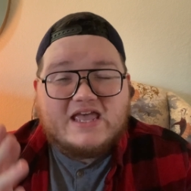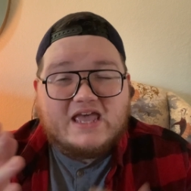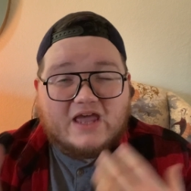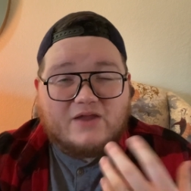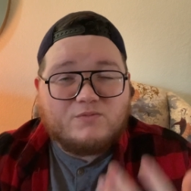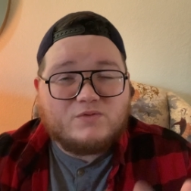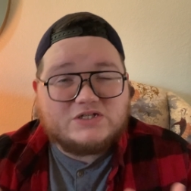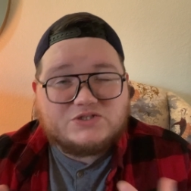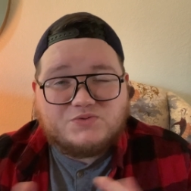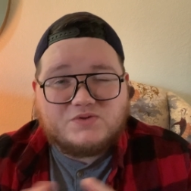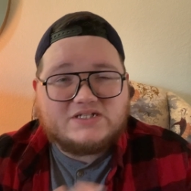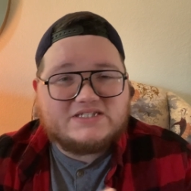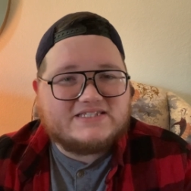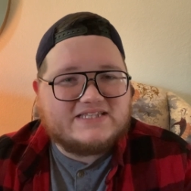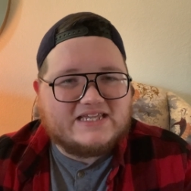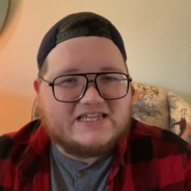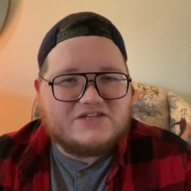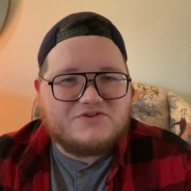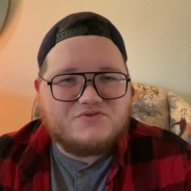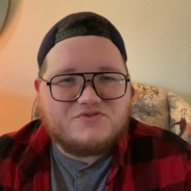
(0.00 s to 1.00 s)
and which ones
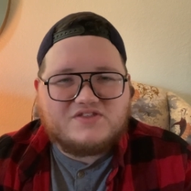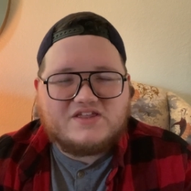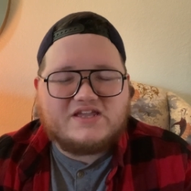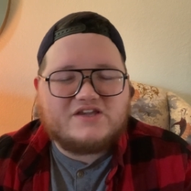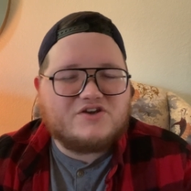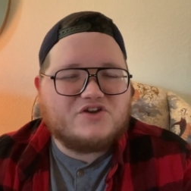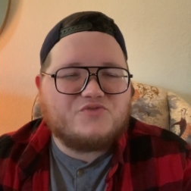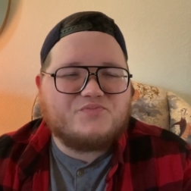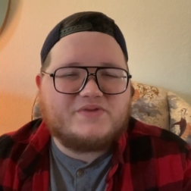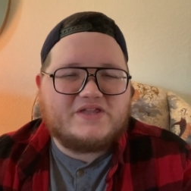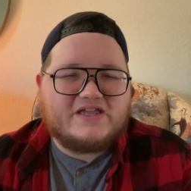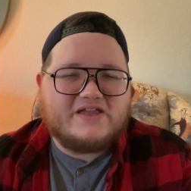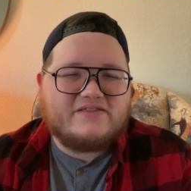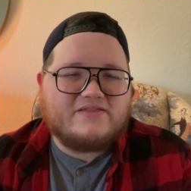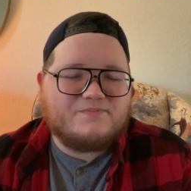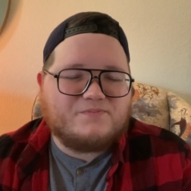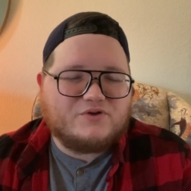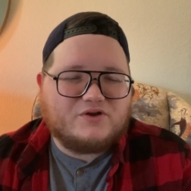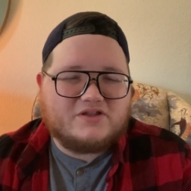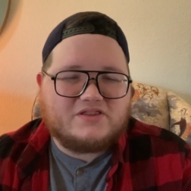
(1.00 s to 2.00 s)
that you think could be a
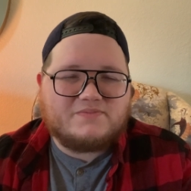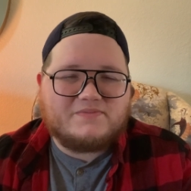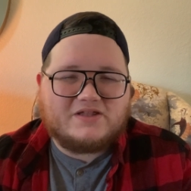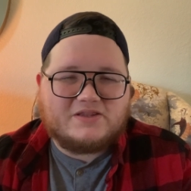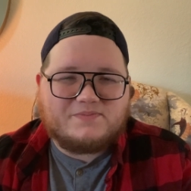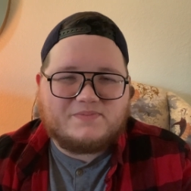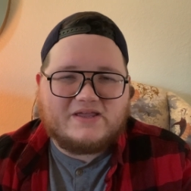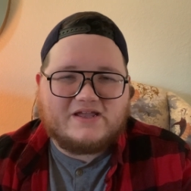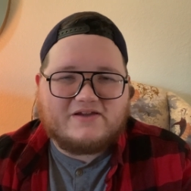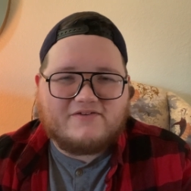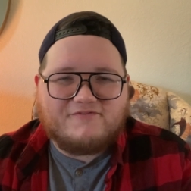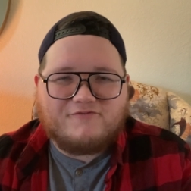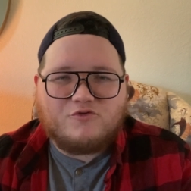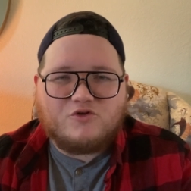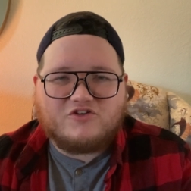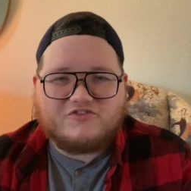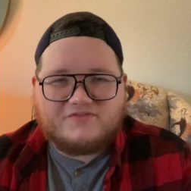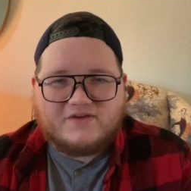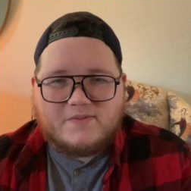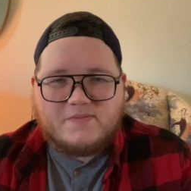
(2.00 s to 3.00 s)
Book of the Month pick
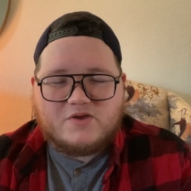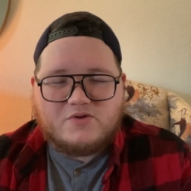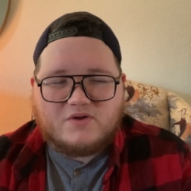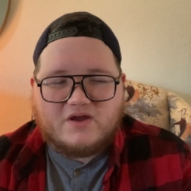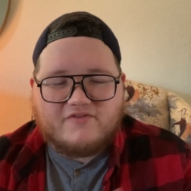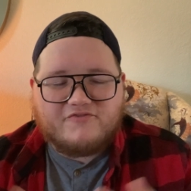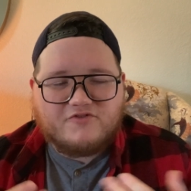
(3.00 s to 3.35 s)
for February.